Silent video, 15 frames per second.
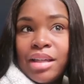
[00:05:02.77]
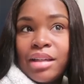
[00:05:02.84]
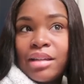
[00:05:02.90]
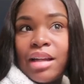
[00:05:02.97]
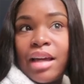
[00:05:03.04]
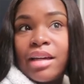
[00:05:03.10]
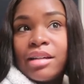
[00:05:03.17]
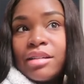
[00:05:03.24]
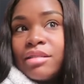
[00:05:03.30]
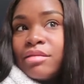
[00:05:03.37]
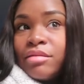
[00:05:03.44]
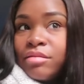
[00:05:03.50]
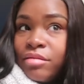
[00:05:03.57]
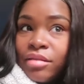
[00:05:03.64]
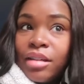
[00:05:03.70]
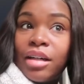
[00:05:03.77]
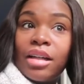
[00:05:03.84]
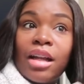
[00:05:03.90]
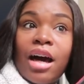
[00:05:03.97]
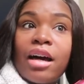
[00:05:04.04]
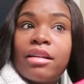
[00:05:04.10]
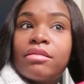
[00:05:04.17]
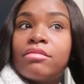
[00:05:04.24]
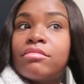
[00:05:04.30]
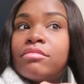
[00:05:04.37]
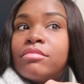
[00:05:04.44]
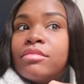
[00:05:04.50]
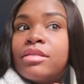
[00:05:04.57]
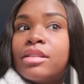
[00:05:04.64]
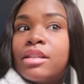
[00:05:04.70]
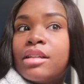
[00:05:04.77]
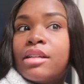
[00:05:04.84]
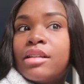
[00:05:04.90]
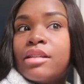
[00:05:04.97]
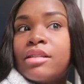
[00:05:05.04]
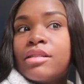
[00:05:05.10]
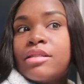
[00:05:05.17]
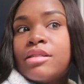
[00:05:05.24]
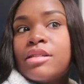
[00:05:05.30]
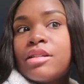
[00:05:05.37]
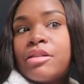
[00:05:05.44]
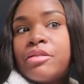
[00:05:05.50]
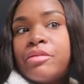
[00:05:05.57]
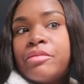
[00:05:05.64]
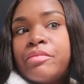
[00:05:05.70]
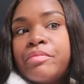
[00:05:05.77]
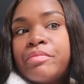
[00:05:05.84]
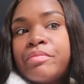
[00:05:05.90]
thing like a lot. So